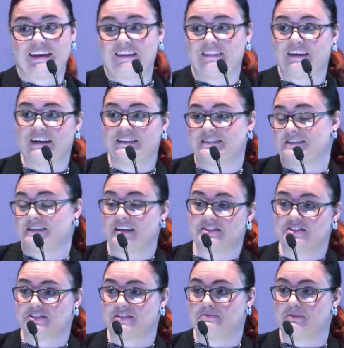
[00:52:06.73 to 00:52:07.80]
And
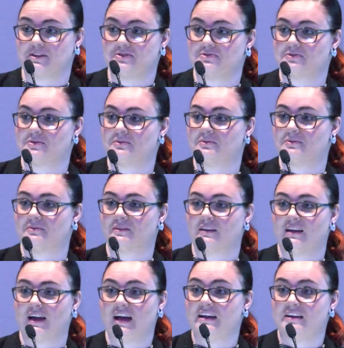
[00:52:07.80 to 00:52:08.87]
that's just my truth.
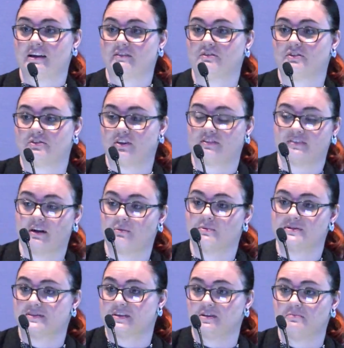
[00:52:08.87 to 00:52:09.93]
I never thought that
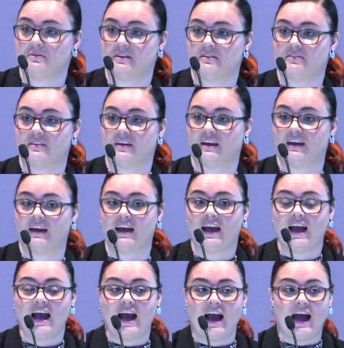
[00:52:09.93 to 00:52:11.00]
was gonna be a thing.
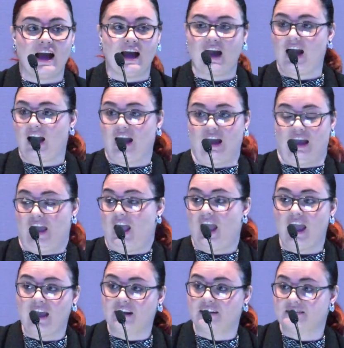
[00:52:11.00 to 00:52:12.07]

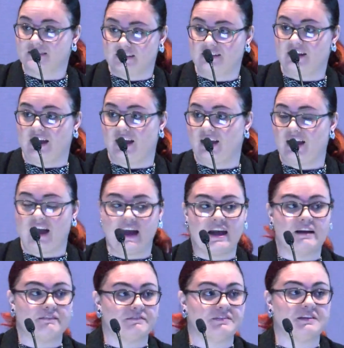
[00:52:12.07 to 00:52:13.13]
And today I
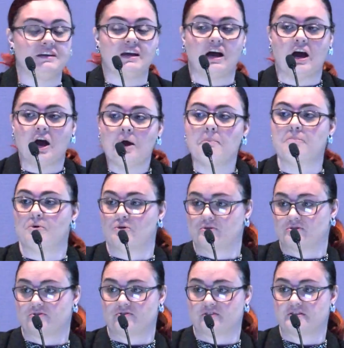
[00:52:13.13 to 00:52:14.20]
have the
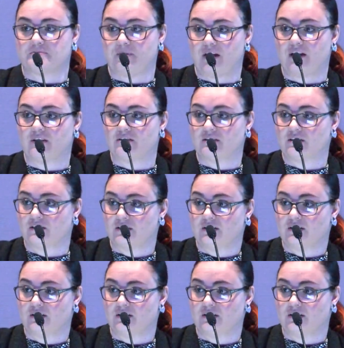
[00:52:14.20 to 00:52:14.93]
utmost respect